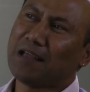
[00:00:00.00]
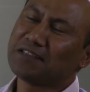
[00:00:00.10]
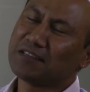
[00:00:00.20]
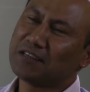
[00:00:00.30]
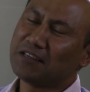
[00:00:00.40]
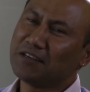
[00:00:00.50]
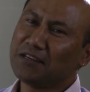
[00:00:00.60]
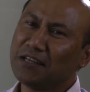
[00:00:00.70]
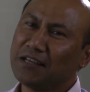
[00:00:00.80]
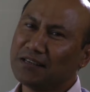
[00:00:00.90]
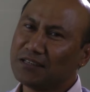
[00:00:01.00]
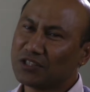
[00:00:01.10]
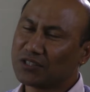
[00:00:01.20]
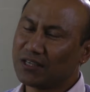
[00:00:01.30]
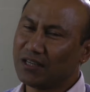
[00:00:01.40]
I started learning
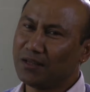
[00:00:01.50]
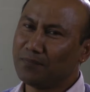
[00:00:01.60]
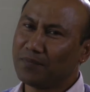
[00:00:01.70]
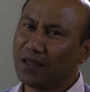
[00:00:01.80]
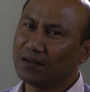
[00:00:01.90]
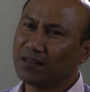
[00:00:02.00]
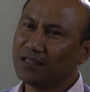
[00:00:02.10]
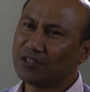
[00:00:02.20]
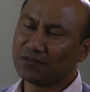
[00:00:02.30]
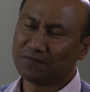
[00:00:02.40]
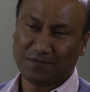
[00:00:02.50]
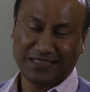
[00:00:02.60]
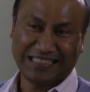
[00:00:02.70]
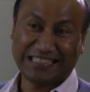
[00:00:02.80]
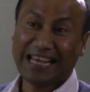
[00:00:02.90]
English at the age of
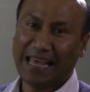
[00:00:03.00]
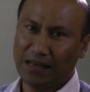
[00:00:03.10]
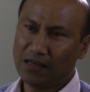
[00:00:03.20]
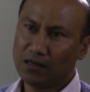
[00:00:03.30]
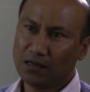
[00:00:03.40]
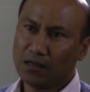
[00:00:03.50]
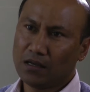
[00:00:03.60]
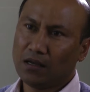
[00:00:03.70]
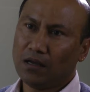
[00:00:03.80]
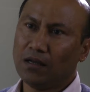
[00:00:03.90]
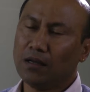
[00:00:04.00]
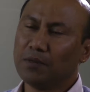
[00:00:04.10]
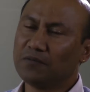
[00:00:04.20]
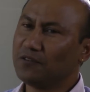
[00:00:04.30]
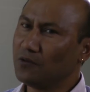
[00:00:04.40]
10,
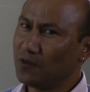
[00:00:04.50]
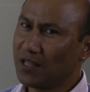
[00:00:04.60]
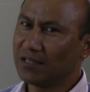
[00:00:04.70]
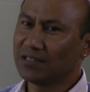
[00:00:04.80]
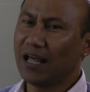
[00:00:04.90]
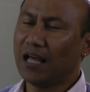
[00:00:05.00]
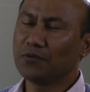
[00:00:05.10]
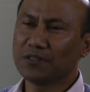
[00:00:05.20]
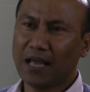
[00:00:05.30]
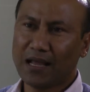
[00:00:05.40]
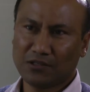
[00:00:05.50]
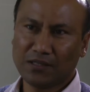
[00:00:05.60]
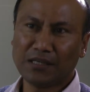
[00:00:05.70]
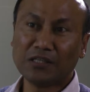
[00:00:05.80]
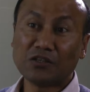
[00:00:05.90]
but before that I was
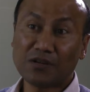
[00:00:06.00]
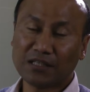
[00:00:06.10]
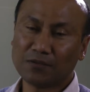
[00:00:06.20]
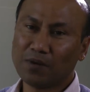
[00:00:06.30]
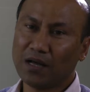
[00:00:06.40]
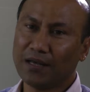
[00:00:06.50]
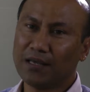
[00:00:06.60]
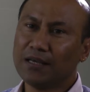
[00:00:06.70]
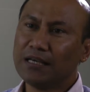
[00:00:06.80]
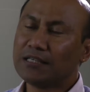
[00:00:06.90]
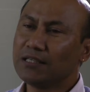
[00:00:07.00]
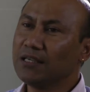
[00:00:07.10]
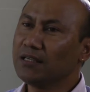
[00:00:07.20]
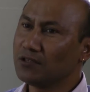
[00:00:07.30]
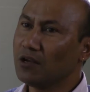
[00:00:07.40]
actually intrigued by
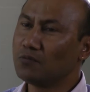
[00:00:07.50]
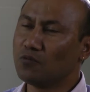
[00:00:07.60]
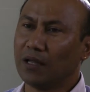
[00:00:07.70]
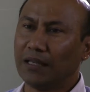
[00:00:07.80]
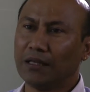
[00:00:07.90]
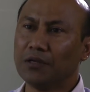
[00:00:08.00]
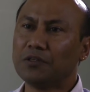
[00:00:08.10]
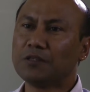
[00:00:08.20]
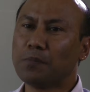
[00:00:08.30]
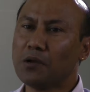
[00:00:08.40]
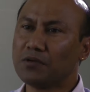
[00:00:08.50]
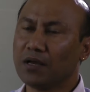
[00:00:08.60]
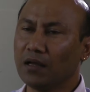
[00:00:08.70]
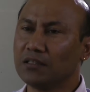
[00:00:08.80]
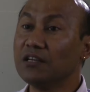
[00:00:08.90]
seeing someone who
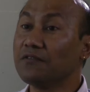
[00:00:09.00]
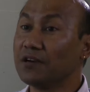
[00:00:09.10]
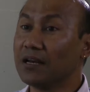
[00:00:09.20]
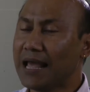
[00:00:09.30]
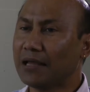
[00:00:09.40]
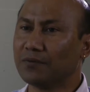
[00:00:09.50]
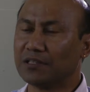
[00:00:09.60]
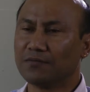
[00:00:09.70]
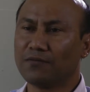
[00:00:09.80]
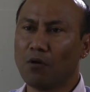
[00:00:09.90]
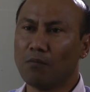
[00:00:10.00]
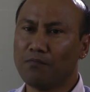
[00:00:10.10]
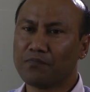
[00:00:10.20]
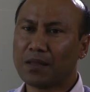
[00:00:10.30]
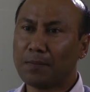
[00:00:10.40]
spoke a different language
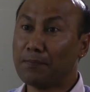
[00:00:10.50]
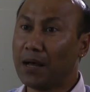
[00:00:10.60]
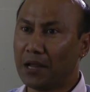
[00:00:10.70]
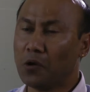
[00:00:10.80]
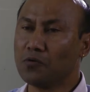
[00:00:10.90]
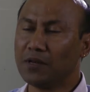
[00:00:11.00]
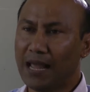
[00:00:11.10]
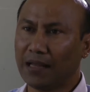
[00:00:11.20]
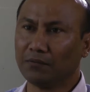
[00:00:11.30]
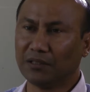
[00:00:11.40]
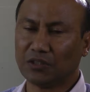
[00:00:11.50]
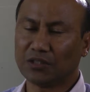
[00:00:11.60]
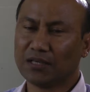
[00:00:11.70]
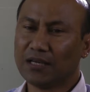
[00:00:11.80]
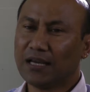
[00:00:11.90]
from my own language.